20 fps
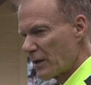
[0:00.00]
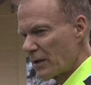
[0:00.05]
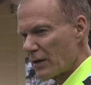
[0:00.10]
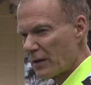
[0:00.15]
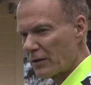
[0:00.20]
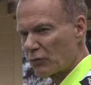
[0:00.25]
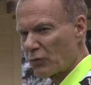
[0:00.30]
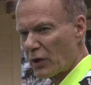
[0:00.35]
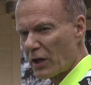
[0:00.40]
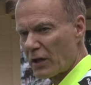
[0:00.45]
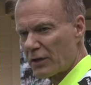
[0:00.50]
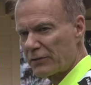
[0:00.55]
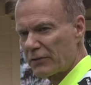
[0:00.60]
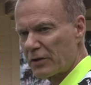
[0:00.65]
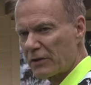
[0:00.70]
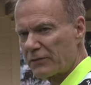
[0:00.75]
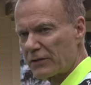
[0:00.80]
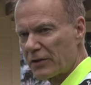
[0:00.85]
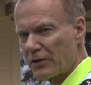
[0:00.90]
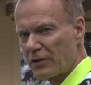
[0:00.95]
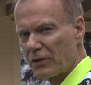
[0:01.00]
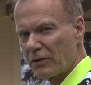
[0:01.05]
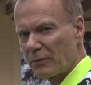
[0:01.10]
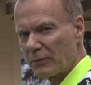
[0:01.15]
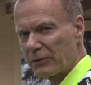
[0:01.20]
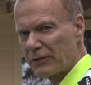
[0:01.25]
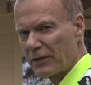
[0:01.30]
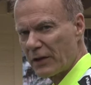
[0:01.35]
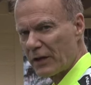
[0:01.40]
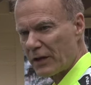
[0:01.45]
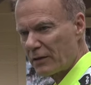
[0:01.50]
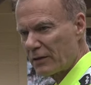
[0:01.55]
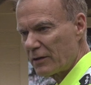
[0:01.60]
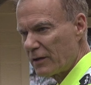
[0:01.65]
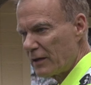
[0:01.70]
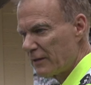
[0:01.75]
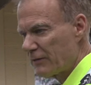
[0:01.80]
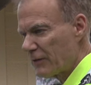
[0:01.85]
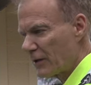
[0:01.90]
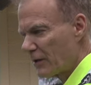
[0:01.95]
In relative terms, then,
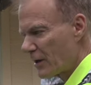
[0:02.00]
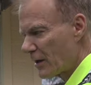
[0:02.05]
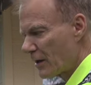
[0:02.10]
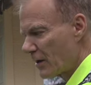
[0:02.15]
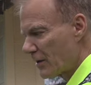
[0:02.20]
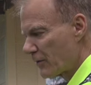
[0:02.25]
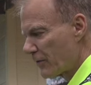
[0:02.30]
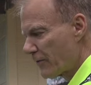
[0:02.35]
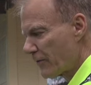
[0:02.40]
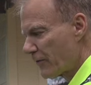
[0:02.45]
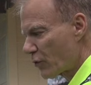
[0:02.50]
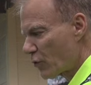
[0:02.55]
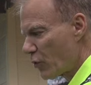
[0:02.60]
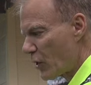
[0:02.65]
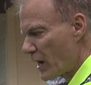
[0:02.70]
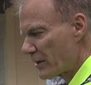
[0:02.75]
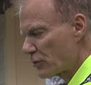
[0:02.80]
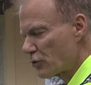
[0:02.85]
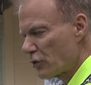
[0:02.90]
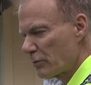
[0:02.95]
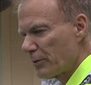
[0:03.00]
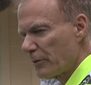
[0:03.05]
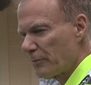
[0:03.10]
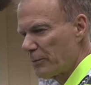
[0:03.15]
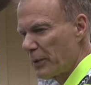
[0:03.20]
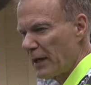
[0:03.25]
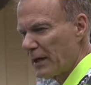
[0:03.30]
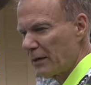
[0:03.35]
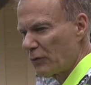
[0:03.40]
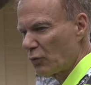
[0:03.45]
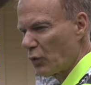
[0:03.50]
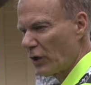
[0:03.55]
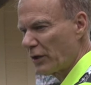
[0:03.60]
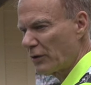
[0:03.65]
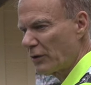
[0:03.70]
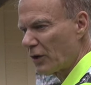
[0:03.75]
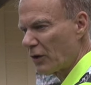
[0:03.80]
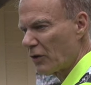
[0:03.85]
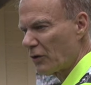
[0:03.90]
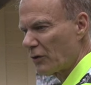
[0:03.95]
even a quadruple pane
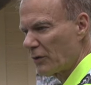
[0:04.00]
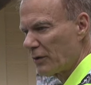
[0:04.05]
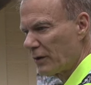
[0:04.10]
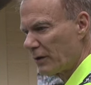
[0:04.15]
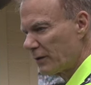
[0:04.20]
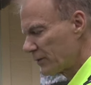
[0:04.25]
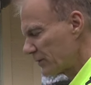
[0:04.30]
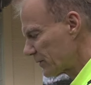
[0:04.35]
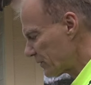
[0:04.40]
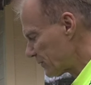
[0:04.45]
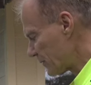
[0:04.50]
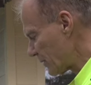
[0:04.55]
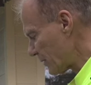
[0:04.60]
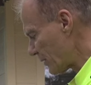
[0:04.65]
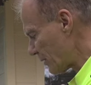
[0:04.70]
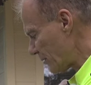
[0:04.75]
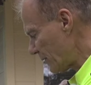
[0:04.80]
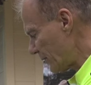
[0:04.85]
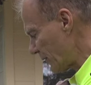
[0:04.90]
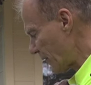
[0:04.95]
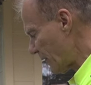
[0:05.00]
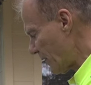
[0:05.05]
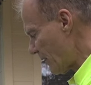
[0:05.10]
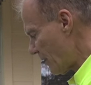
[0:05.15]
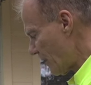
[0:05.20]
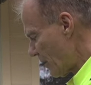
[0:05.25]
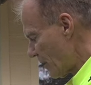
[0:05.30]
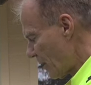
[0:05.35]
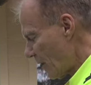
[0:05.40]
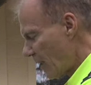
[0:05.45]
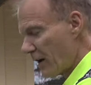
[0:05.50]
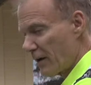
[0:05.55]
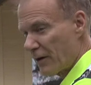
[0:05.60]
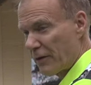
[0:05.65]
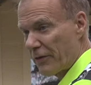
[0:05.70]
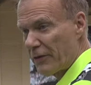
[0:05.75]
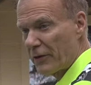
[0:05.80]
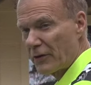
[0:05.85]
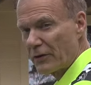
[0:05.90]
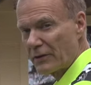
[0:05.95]
window is still
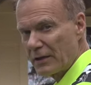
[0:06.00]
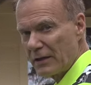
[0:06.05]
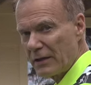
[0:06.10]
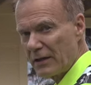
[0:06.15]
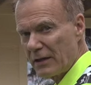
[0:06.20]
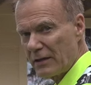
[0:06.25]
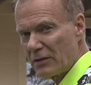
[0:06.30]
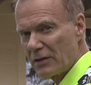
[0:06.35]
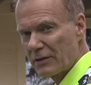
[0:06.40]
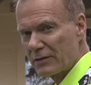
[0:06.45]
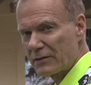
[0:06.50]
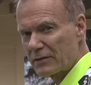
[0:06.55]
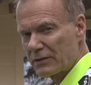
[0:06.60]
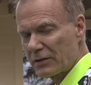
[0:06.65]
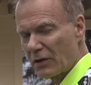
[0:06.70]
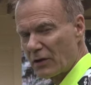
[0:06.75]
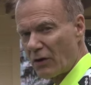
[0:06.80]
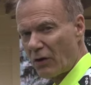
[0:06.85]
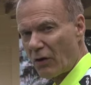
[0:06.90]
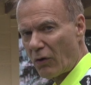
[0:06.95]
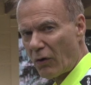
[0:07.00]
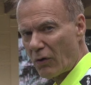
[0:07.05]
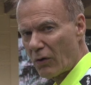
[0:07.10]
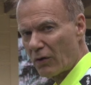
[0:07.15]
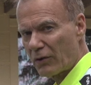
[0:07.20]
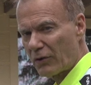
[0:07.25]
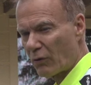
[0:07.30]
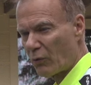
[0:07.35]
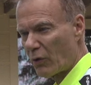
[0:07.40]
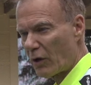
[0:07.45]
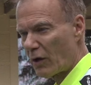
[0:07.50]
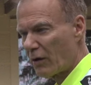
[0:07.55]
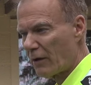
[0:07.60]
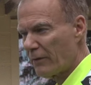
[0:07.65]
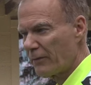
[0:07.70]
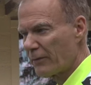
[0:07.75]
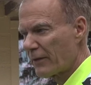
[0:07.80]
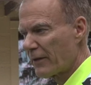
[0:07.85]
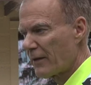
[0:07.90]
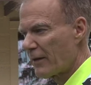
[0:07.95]
R13. It's still a hole in the
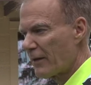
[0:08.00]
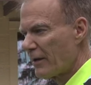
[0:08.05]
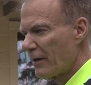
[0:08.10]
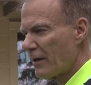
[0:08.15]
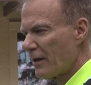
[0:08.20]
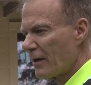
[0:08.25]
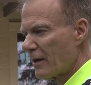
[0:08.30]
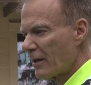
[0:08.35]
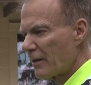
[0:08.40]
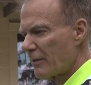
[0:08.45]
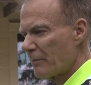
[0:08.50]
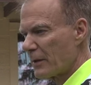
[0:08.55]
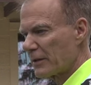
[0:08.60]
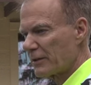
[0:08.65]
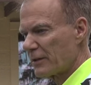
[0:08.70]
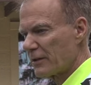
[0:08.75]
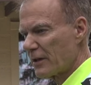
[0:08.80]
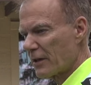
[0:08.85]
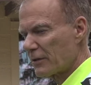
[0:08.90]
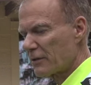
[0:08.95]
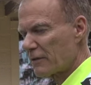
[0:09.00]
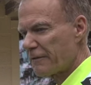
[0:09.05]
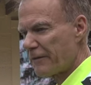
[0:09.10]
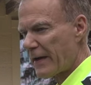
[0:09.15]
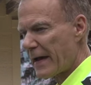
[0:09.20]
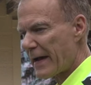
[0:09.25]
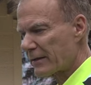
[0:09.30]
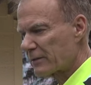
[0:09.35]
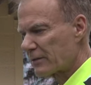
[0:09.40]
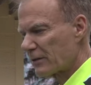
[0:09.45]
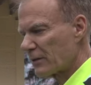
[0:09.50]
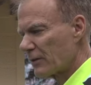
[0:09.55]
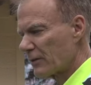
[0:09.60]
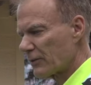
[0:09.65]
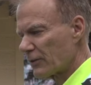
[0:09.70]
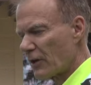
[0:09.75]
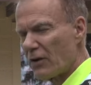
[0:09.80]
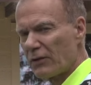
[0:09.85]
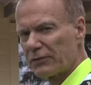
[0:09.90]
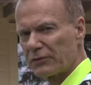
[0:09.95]
wall. But the other factor
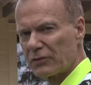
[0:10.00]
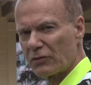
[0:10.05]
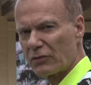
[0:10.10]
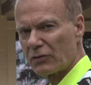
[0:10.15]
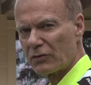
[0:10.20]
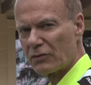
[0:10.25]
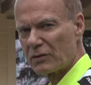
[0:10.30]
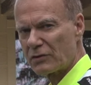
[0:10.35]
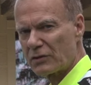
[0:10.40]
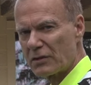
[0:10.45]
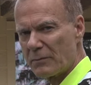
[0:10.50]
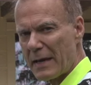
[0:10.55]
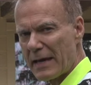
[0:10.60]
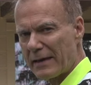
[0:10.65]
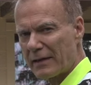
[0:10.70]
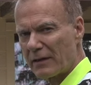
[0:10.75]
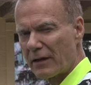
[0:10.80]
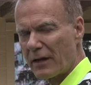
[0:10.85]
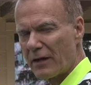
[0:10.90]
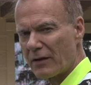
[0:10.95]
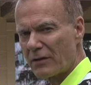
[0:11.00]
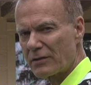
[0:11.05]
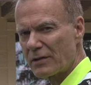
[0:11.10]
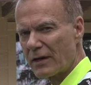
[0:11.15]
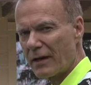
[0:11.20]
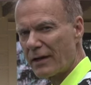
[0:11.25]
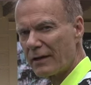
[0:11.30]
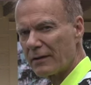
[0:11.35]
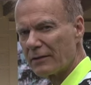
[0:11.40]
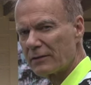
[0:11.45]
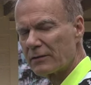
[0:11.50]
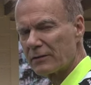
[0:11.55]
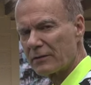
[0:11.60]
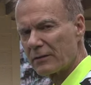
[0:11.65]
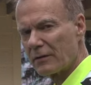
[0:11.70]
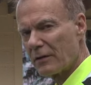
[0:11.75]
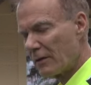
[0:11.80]
is also to make it airtight.